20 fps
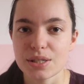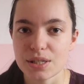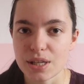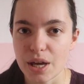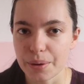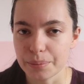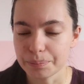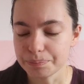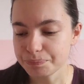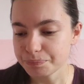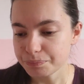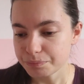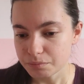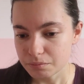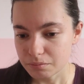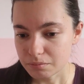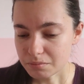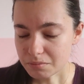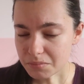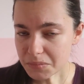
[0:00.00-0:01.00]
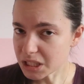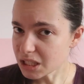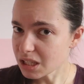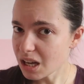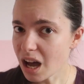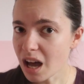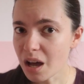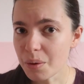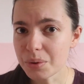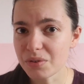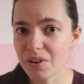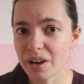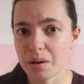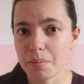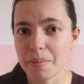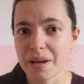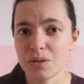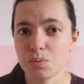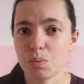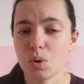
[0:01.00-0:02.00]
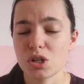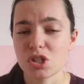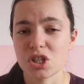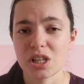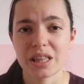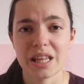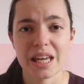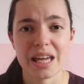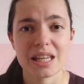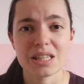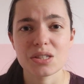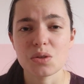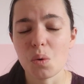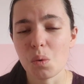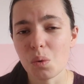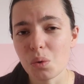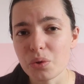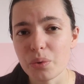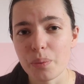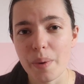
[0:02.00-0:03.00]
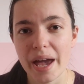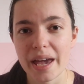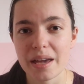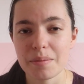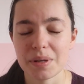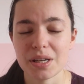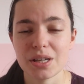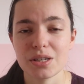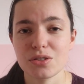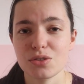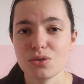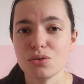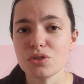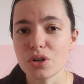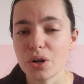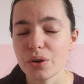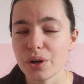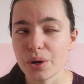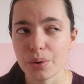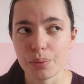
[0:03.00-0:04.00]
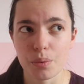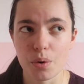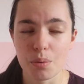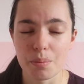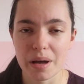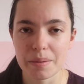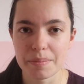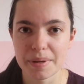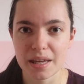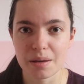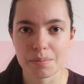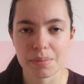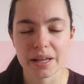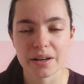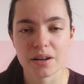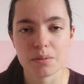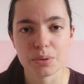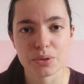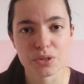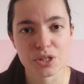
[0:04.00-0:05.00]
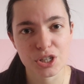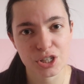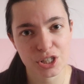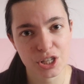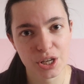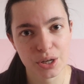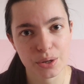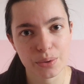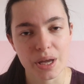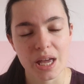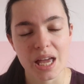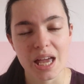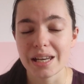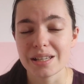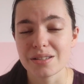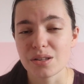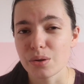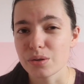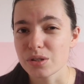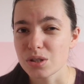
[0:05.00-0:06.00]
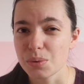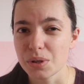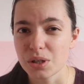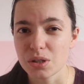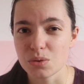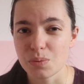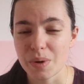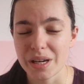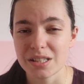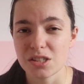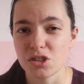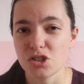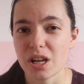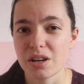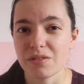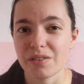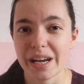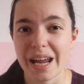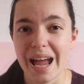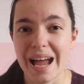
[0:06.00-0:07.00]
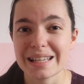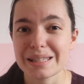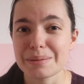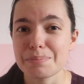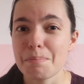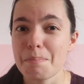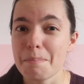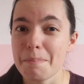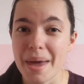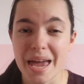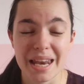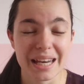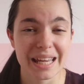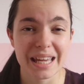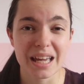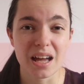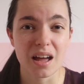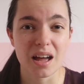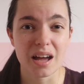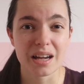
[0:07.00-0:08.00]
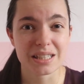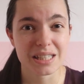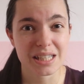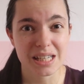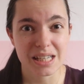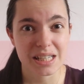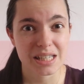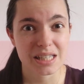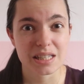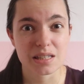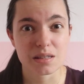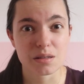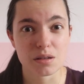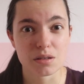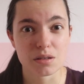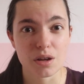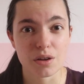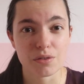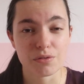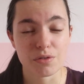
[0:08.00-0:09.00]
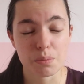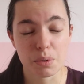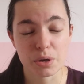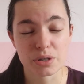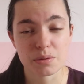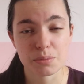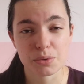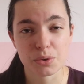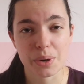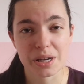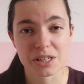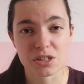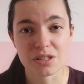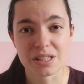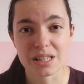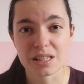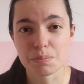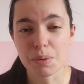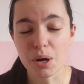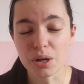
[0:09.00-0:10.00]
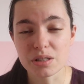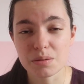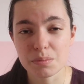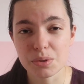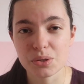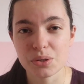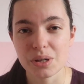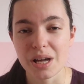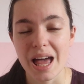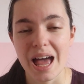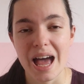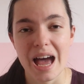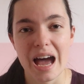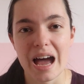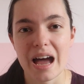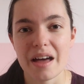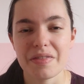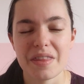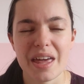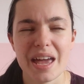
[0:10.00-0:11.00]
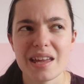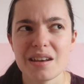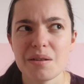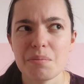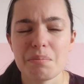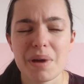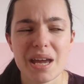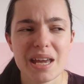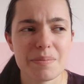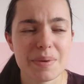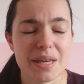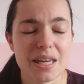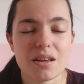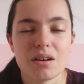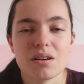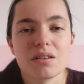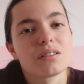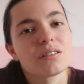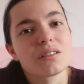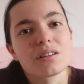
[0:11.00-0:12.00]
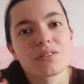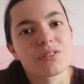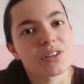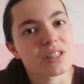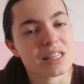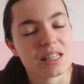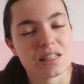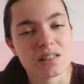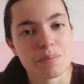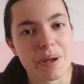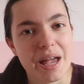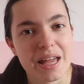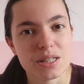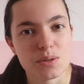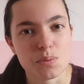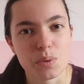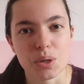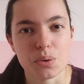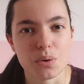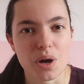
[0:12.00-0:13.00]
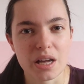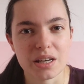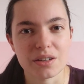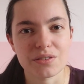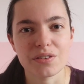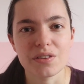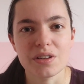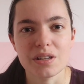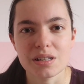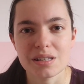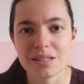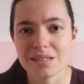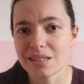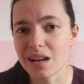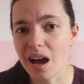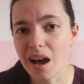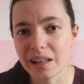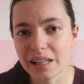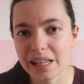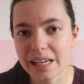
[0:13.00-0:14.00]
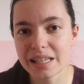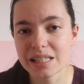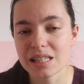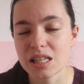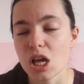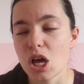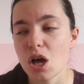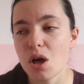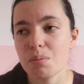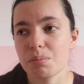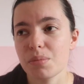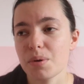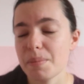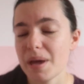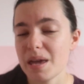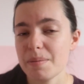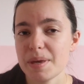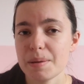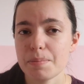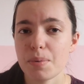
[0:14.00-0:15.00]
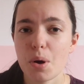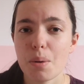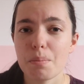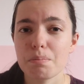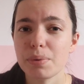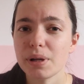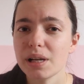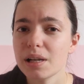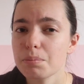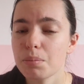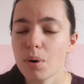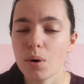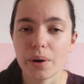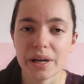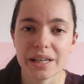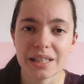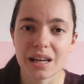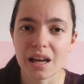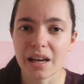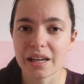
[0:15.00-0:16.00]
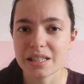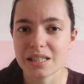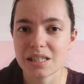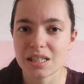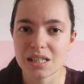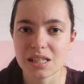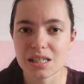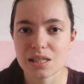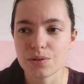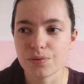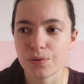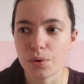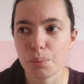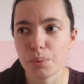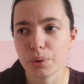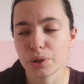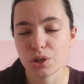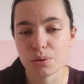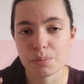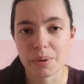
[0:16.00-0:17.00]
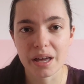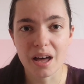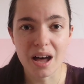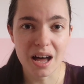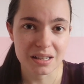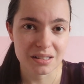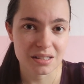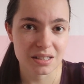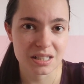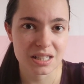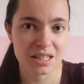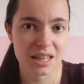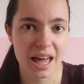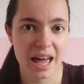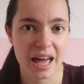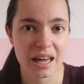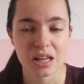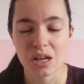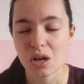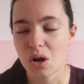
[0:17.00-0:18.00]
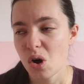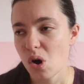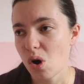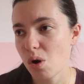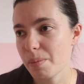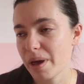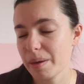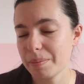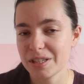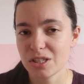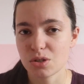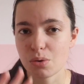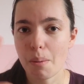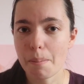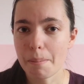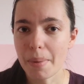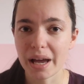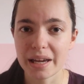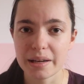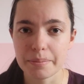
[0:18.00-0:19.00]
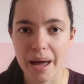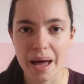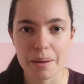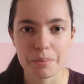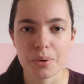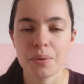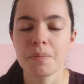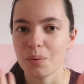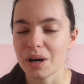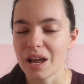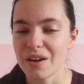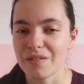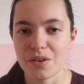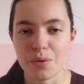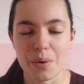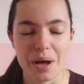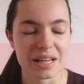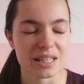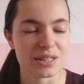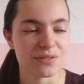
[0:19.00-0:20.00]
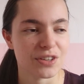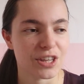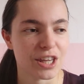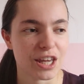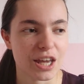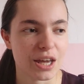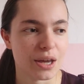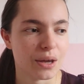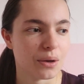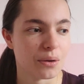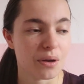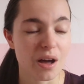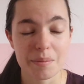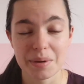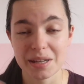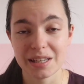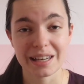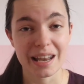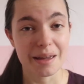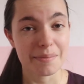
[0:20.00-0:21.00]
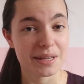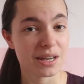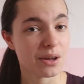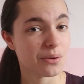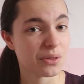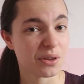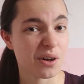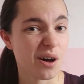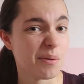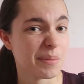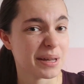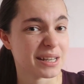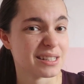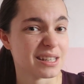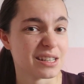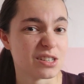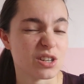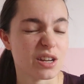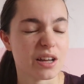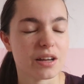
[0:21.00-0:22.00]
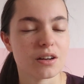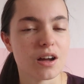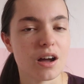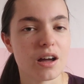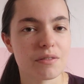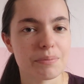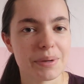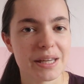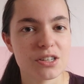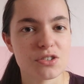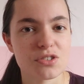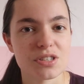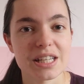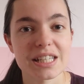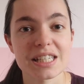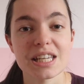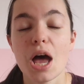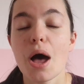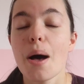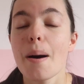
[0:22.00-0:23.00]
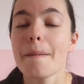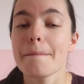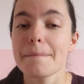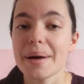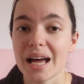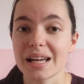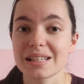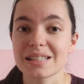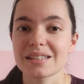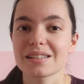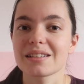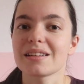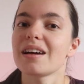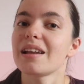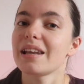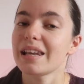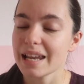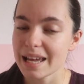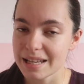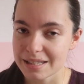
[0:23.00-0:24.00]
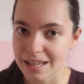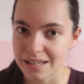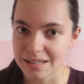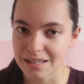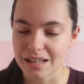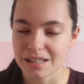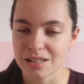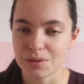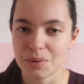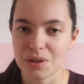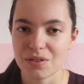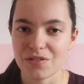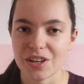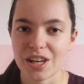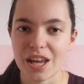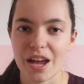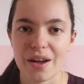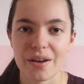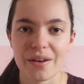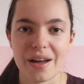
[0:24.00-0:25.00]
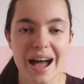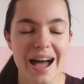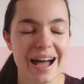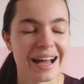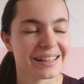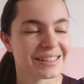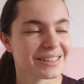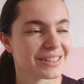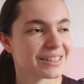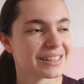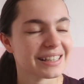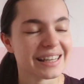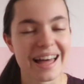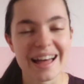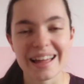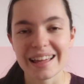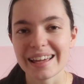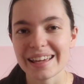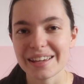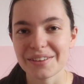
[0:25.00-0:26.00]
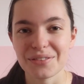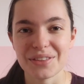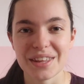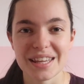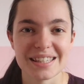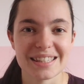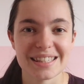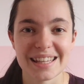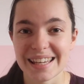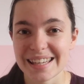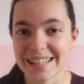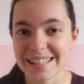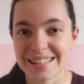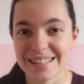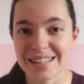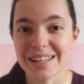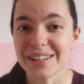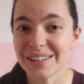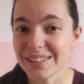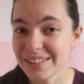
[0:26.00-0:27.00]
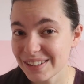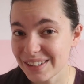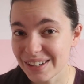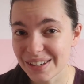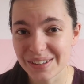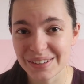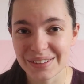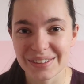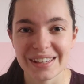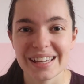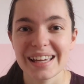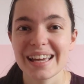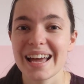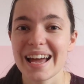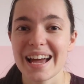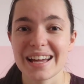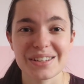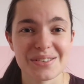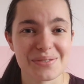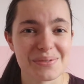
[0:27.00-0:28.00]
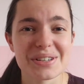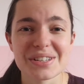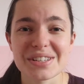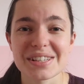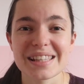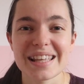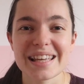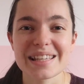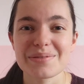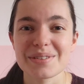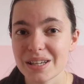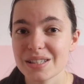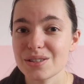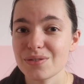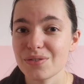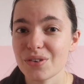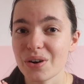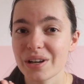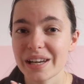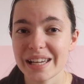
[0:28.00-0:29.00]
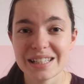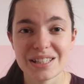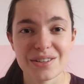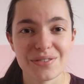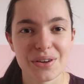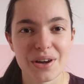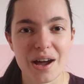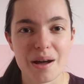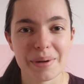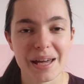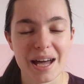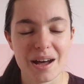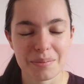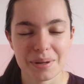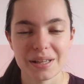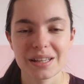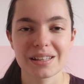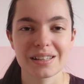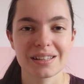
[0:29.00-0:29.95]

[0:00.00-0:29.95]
So I would recommend watching this all the way because you don't know what might be applicable to you. It is also a good way to generate as many ideas for possible questions as possible, and then maybe, obviously it depends what your kind of style is, but maybe put bullet point ideas for what you might answer to that, or maybe do a mind map, whatever works for you. I mean, let me know in the comments actually, I'd kind of be interested. But let's get started with the video, and good luck if this is you and you're watching this because you've got an interview coming up.